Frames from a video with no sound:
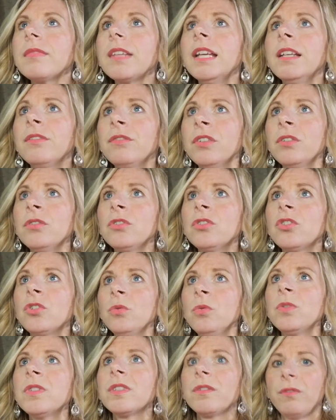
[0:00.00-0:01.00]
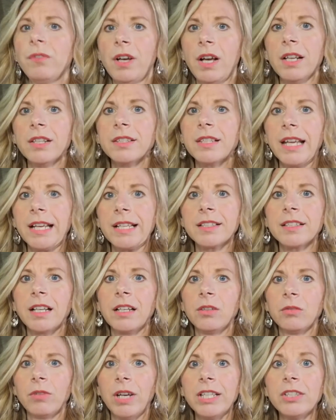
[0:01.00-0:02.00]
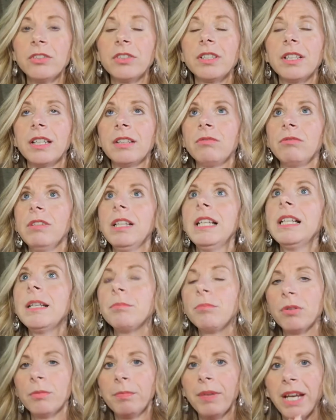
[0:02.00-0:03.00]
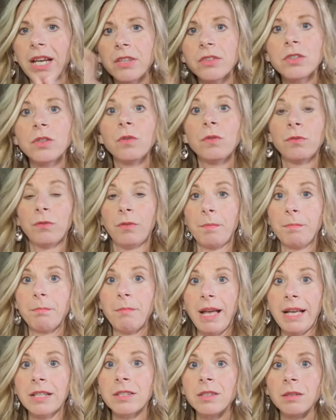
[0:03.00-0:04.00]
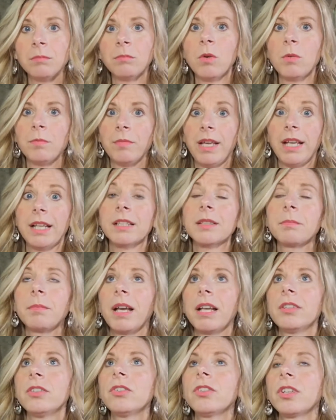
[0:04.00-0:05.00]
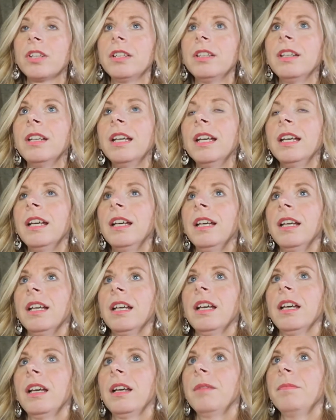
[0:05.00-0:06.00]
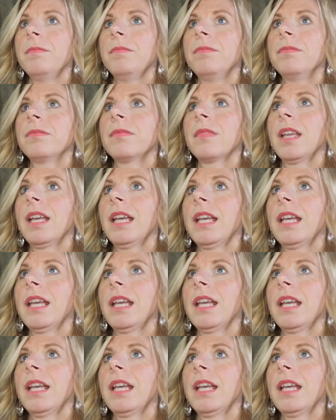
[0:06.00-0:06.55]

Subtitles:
if you choose a fast acceleration, it really prepares you for maximum expansion. And